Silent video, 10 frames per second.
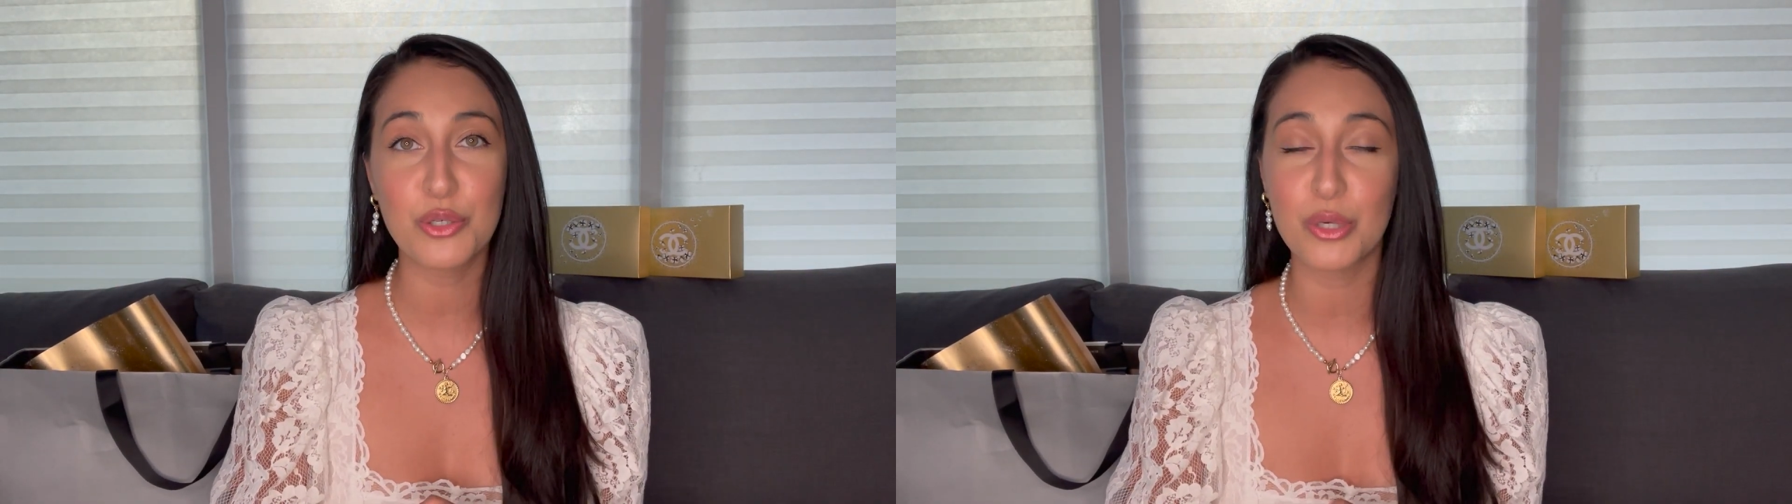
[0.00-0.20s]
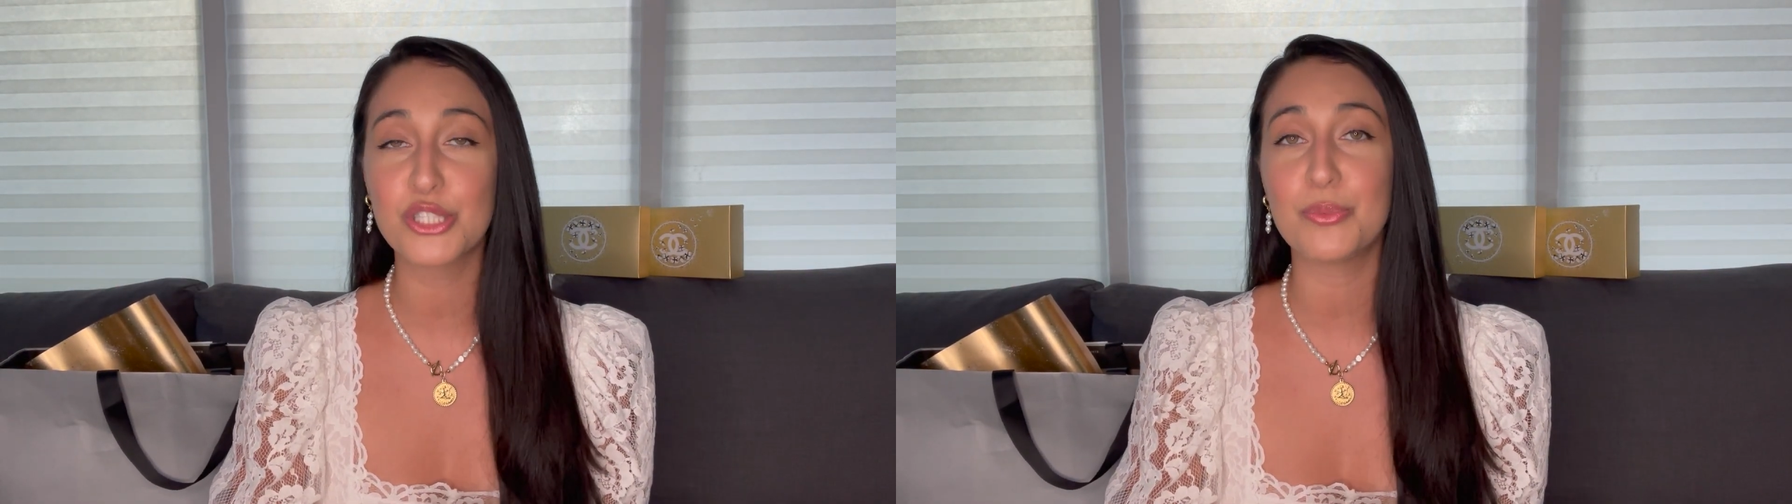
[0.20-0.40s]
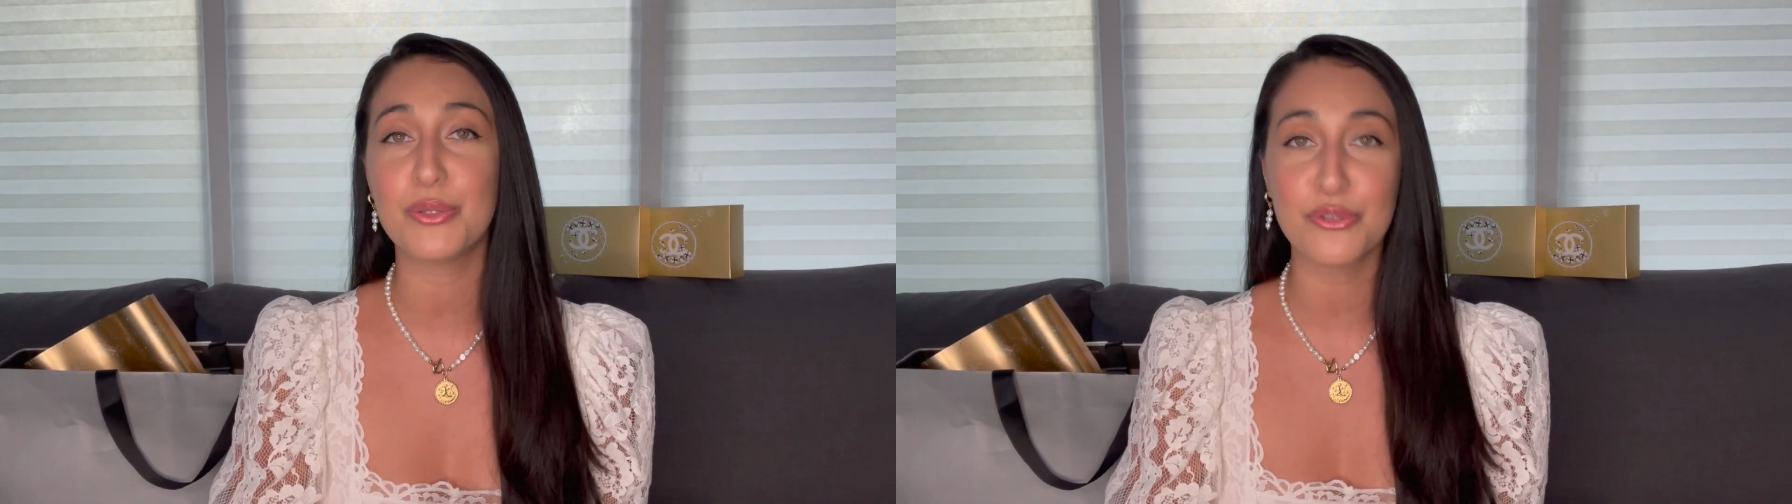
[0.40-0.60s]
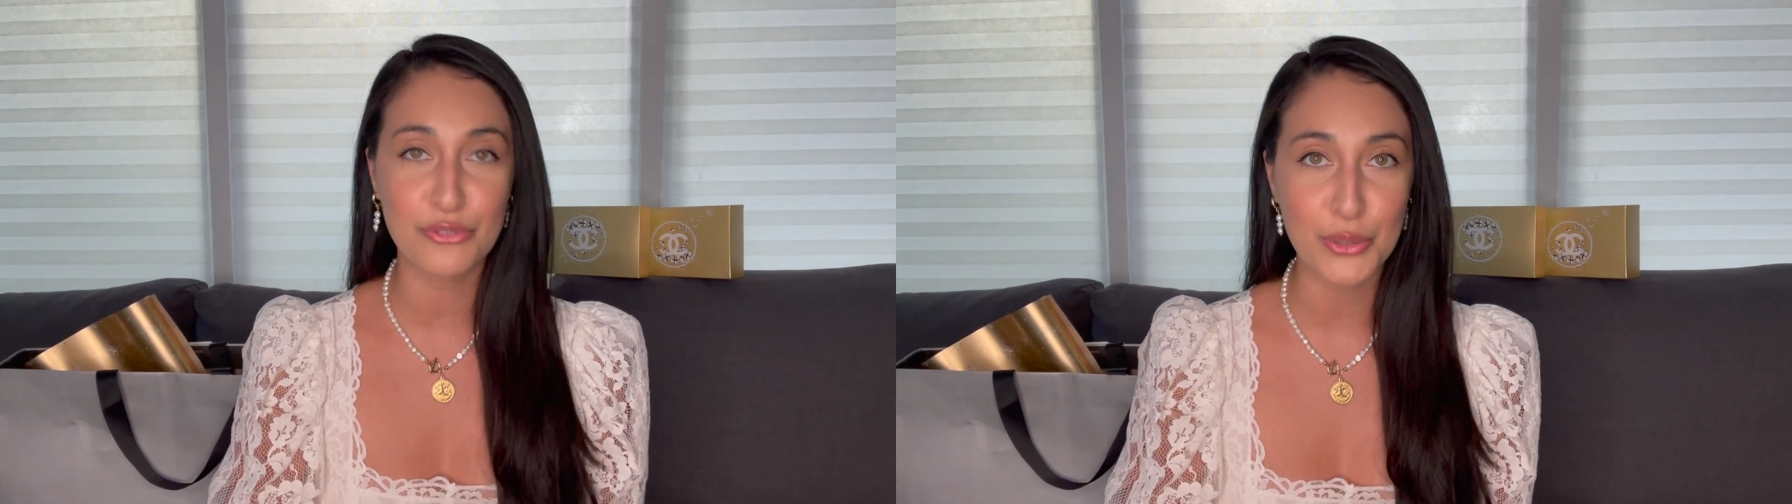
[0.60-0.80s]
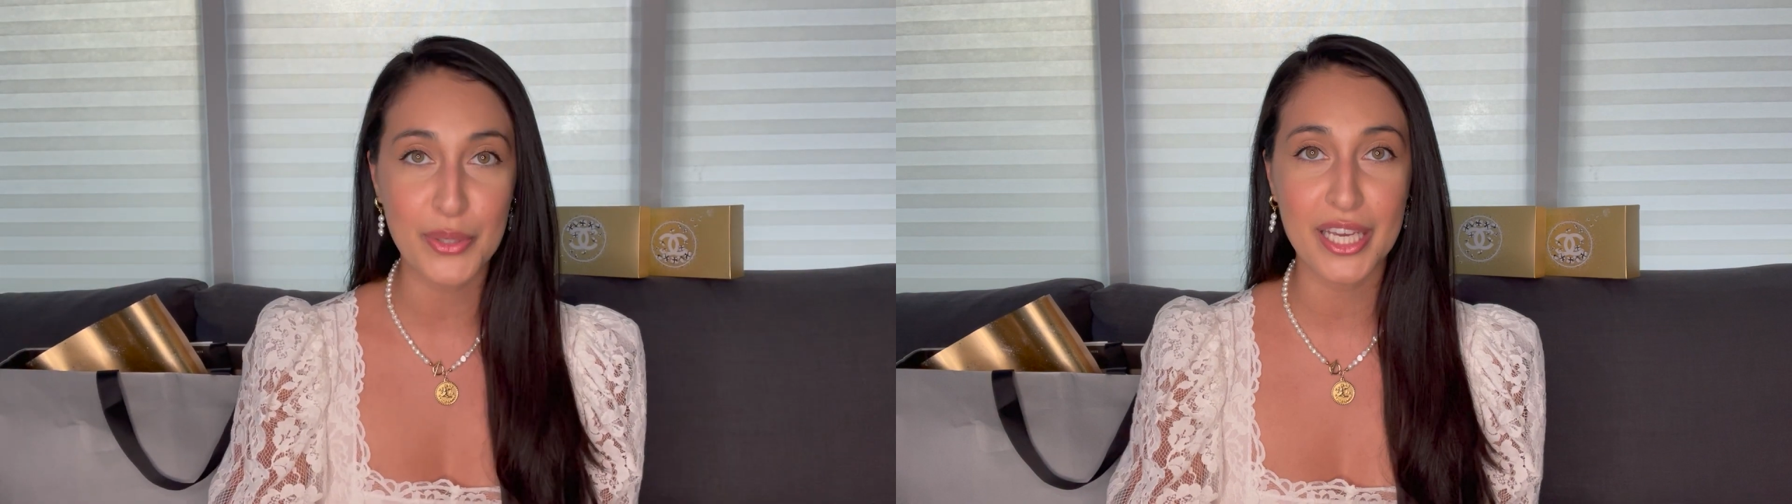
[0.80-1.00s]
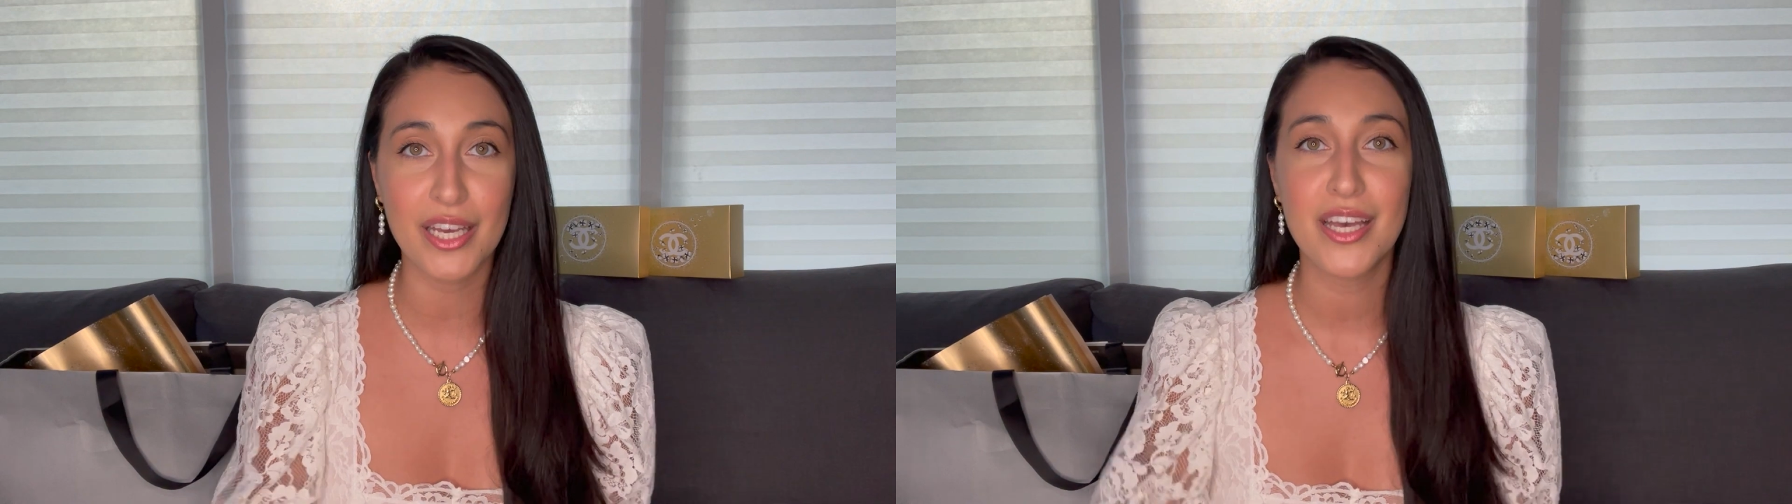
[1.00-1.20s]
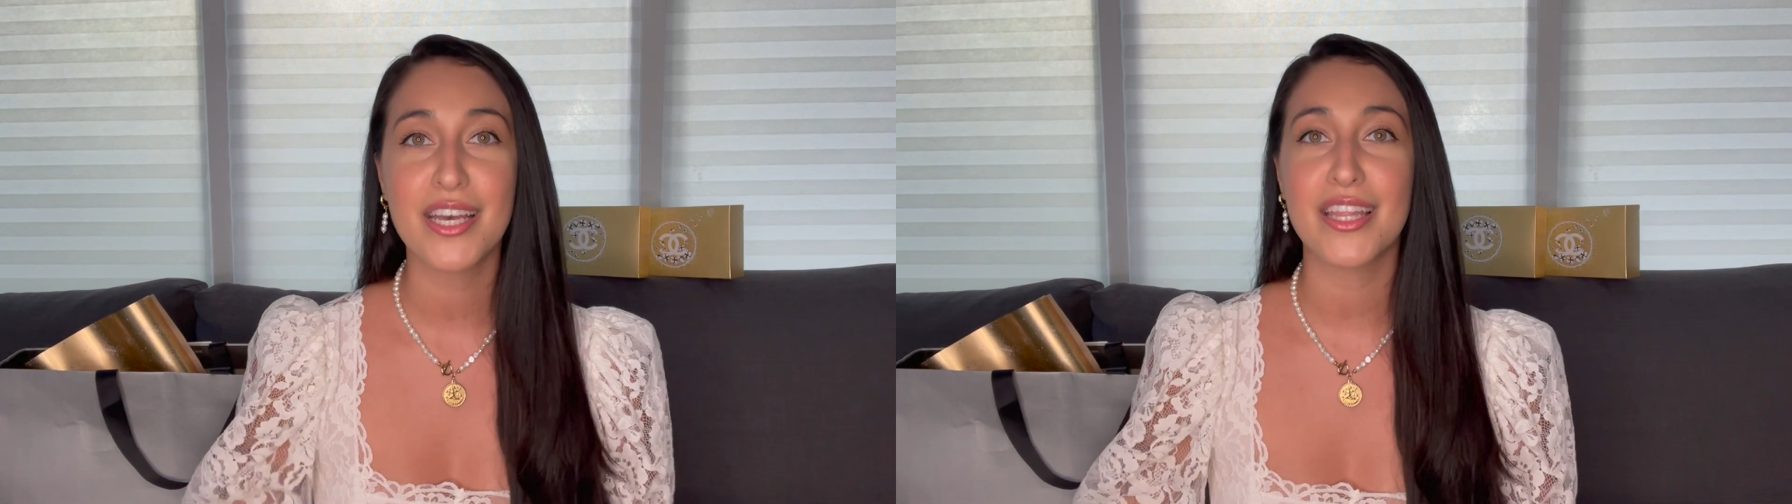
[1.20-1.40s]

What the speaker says: going to be reviewing